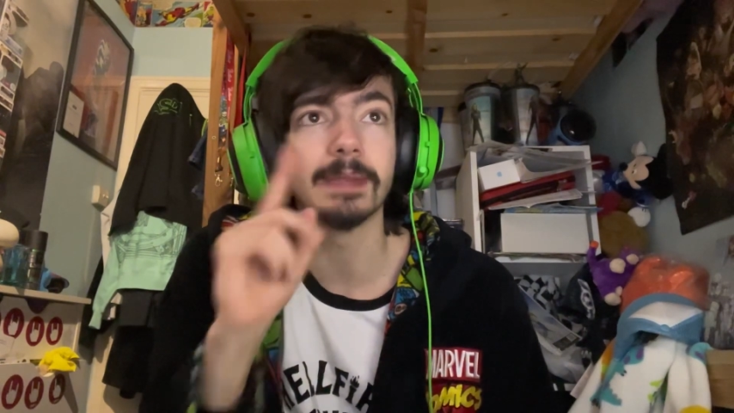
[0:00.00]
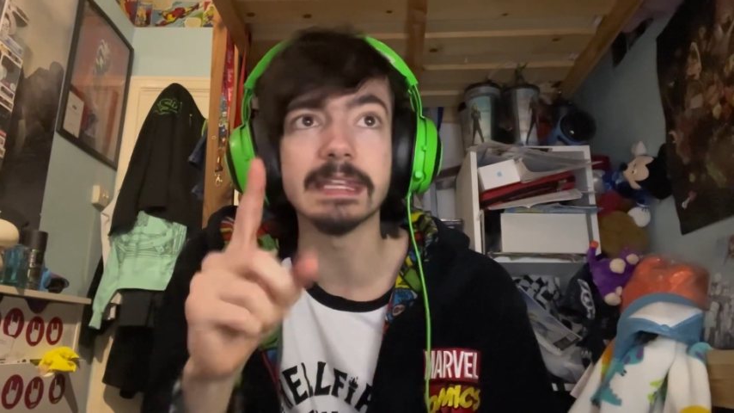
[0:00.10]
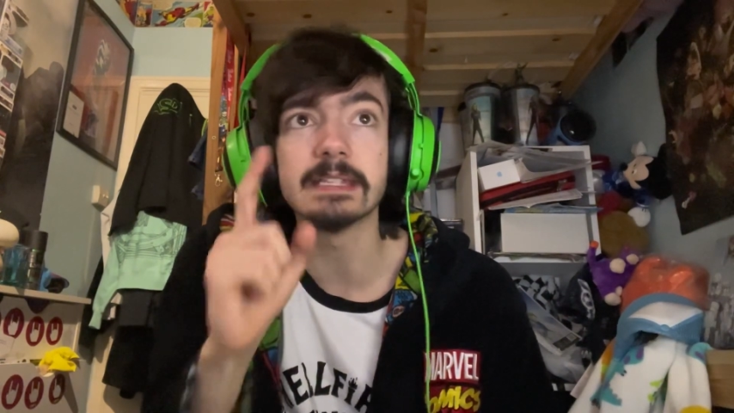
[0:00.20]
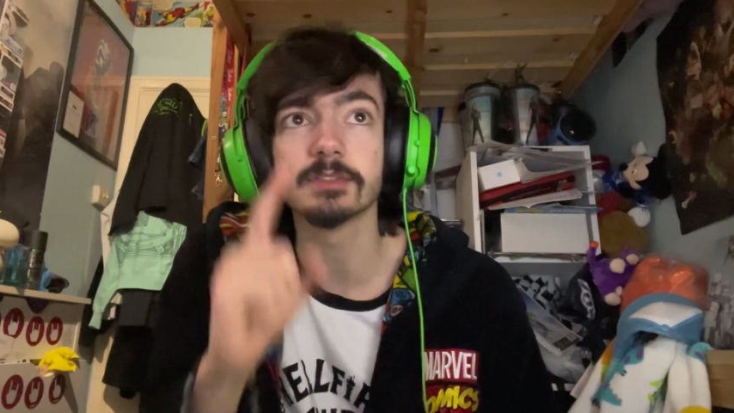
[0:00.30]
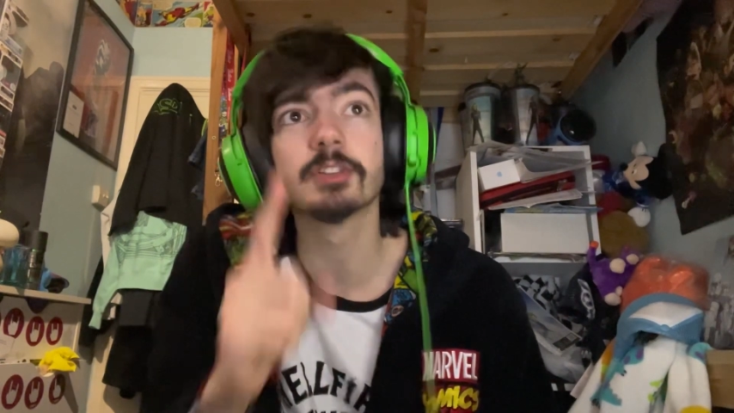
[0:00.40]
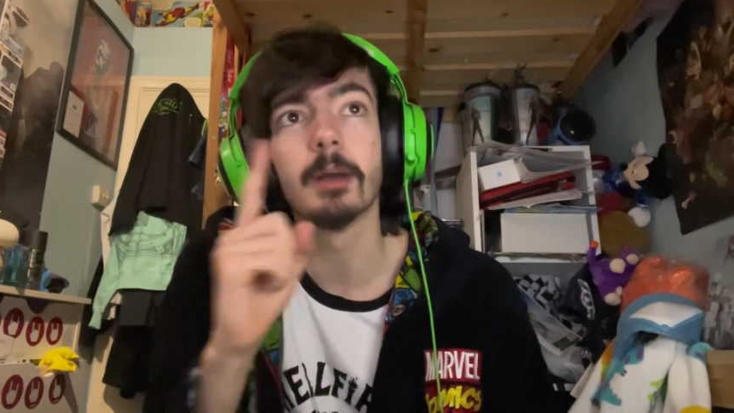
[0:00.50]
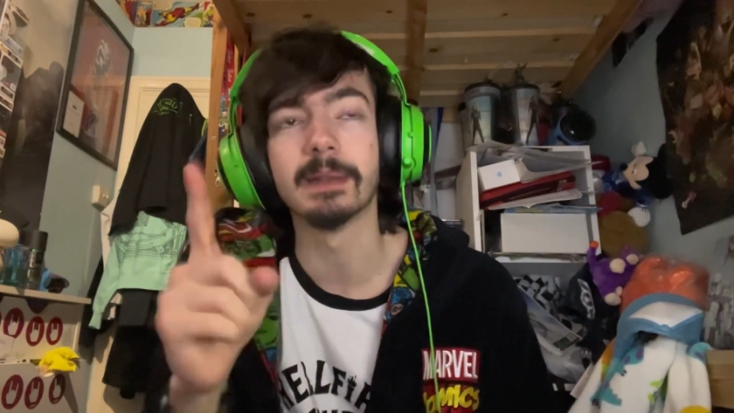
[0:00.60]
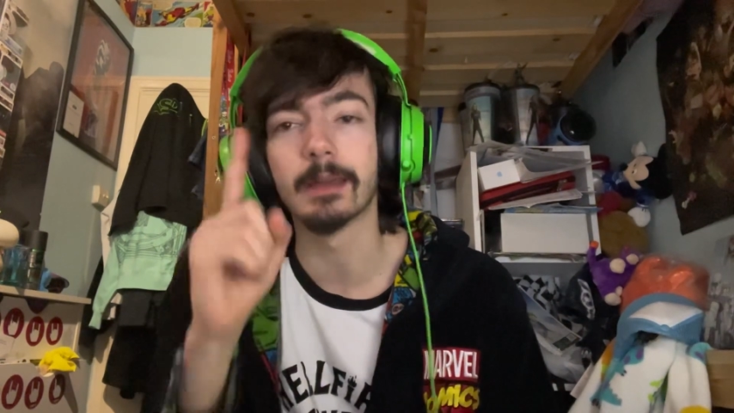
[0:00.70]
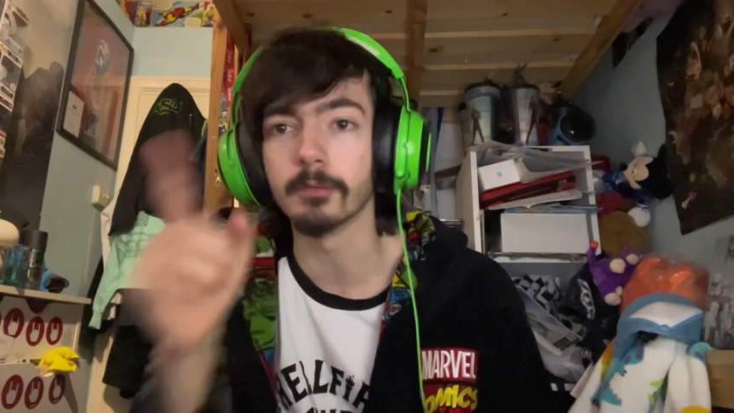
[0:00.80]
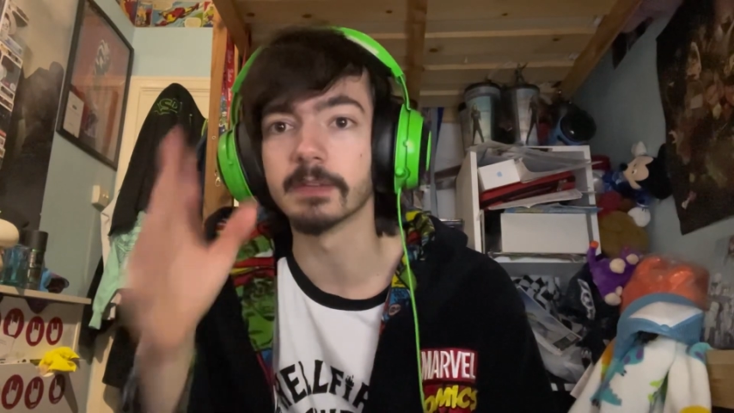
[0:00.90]
each coming
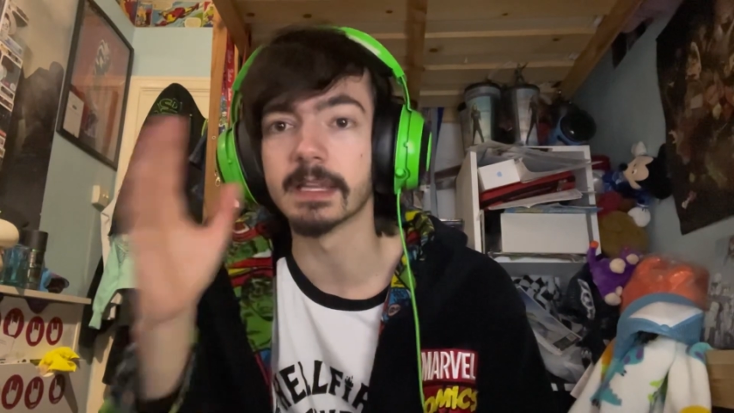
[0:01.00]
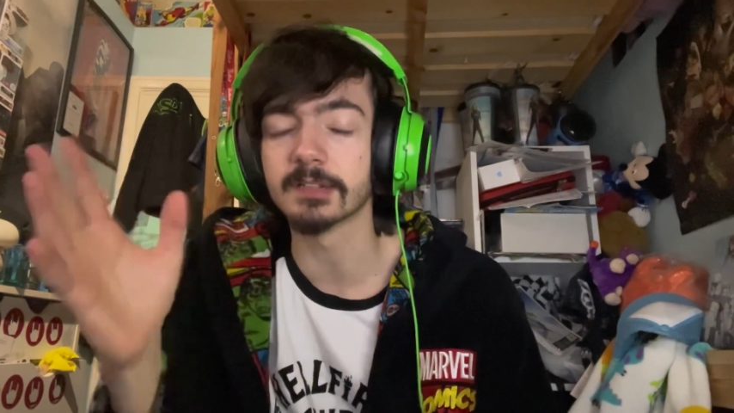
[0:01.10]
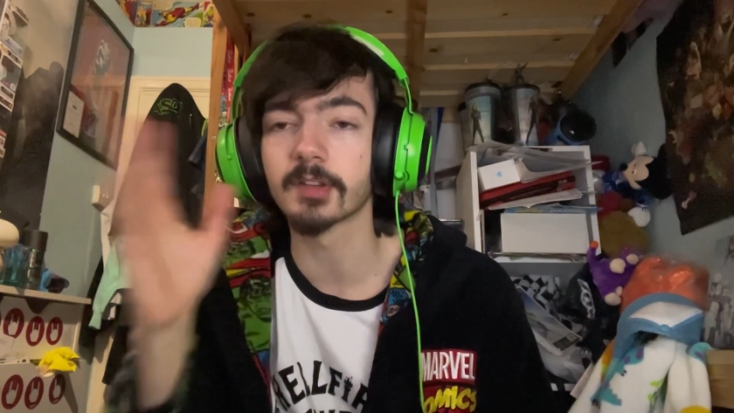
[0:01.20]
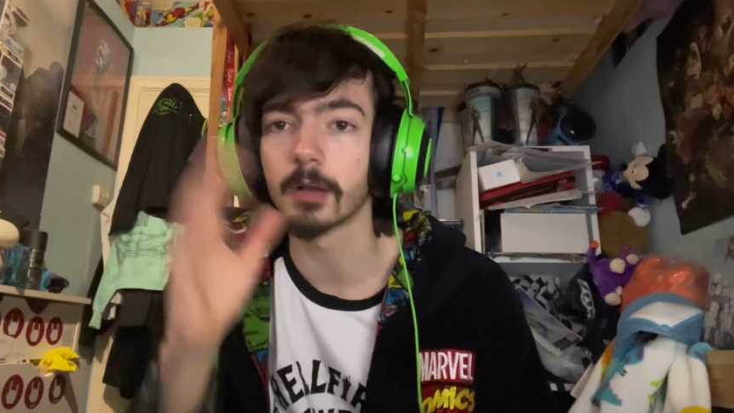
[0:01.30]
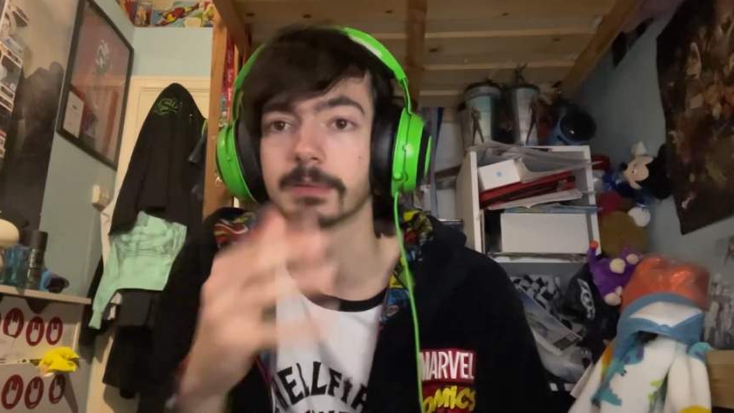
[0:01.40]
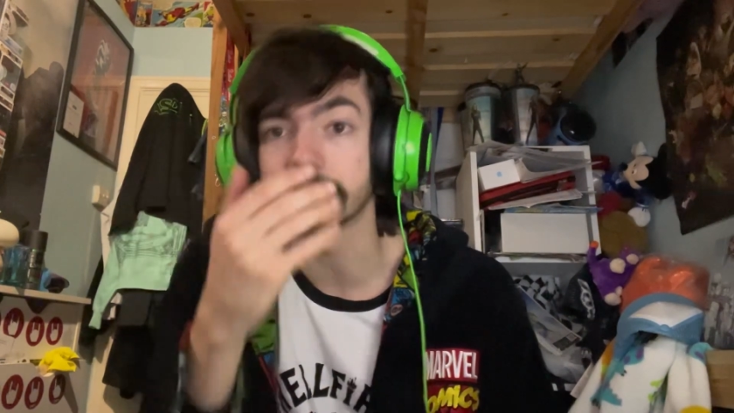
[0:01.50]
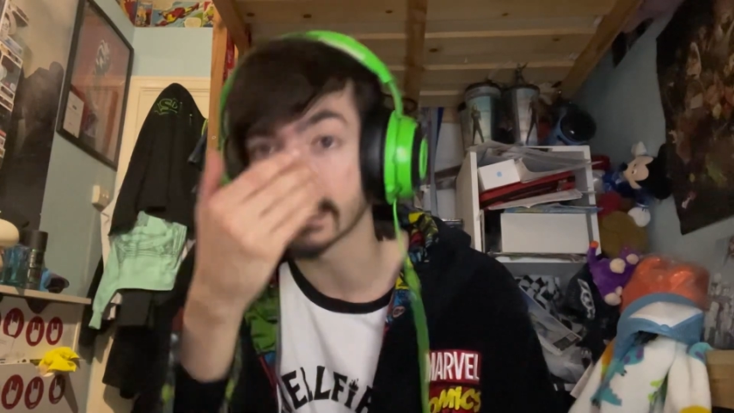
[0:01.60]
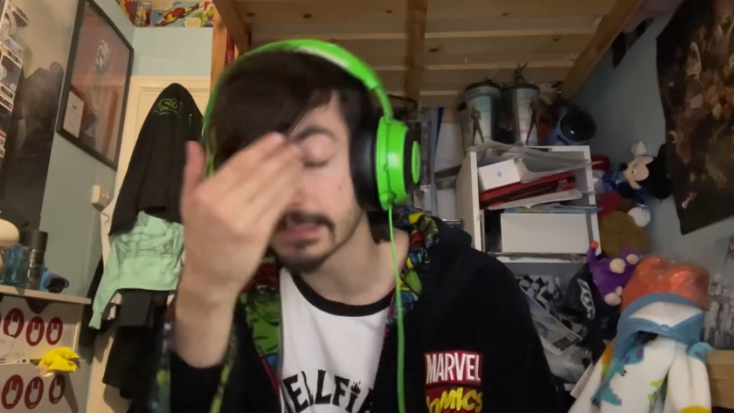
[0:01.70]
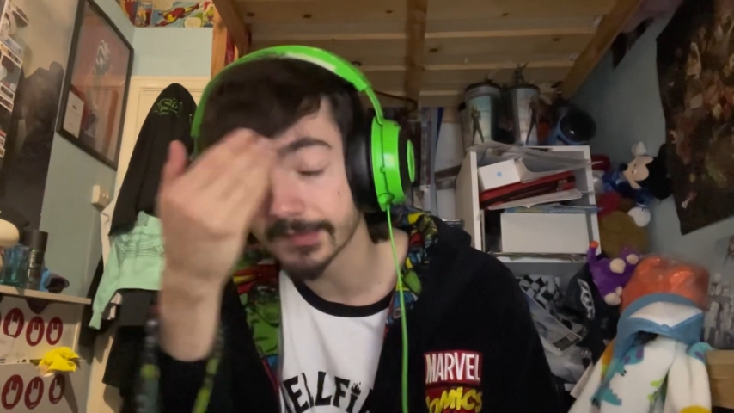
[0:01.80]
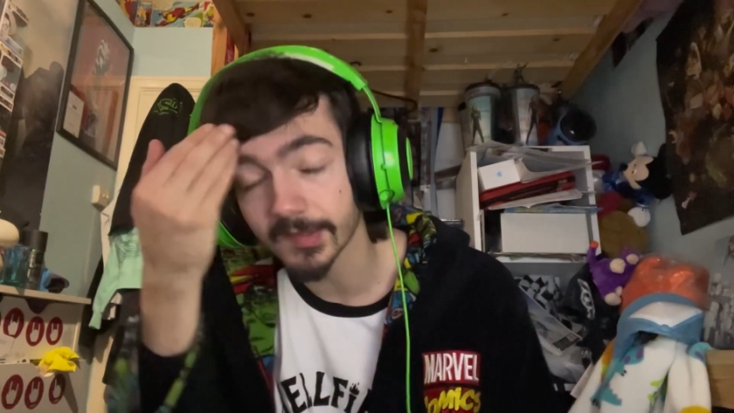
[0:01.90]
out over the next couple of
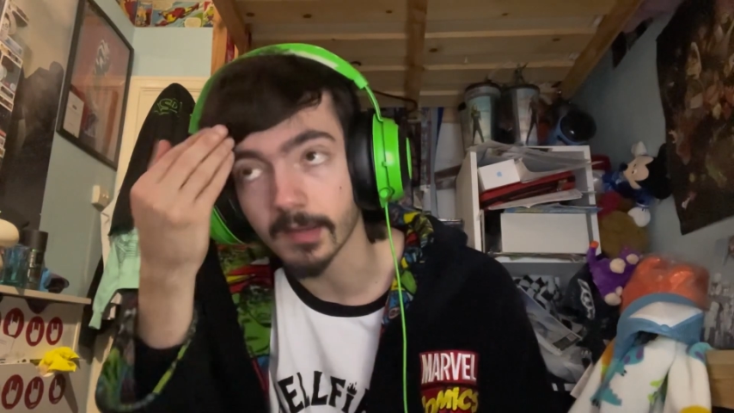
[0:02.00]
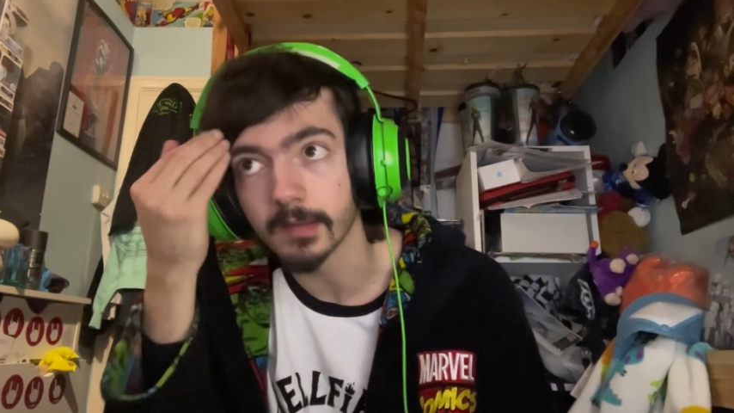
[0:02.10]
days,